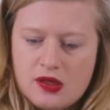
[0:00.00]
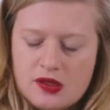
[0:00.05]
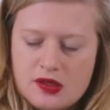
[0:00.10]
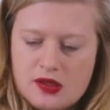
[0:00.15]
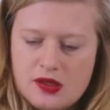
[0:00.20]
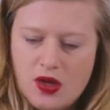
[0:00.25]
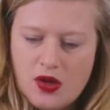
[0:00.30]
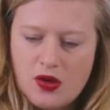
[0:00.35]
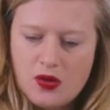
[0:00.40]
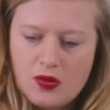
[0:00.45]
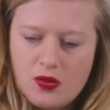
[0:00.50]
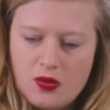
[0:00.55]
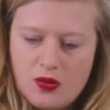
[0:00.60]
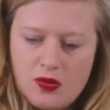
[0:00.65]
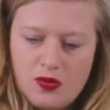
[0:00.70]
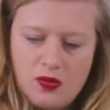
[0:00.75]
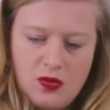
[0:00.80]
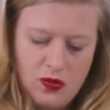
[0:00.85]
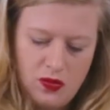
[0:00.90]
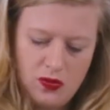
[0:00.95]
So
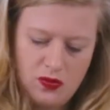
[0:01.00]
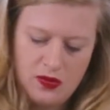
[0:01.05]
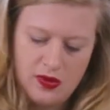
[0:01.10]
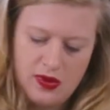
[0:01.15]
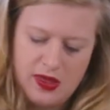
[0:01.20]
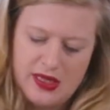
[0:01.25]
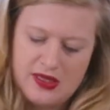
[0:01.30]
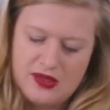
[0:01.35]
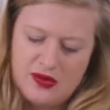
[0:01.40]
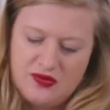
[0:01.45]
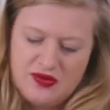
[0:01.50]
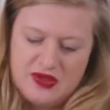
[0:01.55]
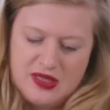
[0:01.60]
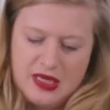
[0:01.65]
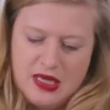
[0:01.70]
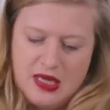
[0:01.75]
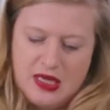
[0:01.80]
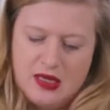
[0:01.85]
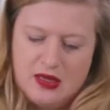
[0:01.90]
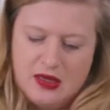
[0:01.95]
these
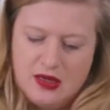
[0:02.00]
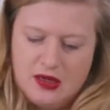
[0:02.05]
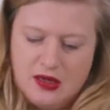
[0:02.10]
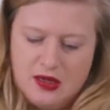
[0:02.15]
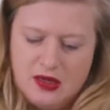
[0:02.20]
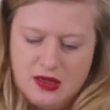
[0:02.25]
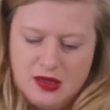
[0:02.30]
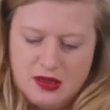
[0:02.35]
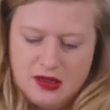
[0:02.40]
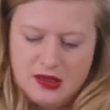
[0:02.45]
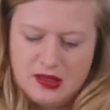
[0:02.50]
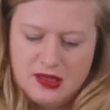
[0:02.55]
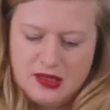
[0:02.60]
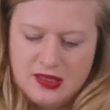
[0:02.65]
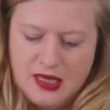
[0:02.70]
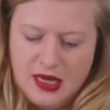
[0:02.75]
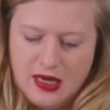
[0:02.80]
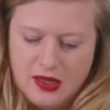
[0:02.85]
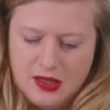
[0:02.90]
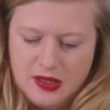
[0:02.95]
obviously
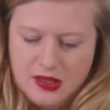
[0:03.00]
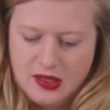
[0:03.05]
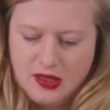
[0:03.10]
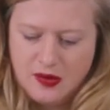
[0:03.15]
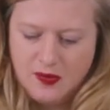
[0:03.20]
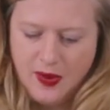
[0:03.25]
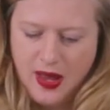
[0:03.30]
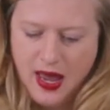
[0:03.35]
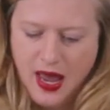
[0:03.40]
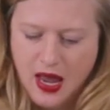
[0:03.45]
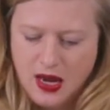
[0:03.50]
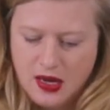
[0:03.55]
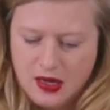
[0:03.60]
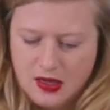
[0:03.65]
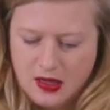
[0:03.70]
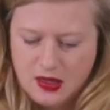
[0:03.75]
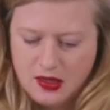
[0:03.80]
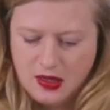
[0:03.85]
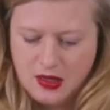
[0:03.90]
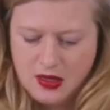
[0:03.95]
stick to the back,